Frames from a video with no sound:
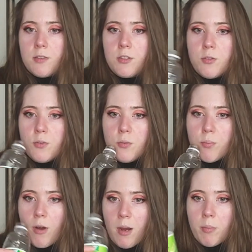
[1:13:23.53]
you
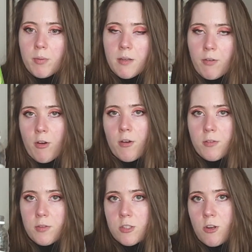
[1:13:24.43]
probably have heard
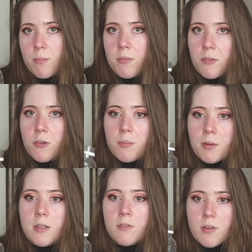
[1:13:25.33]
this term before, but
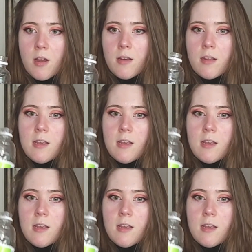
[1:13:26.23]
if not,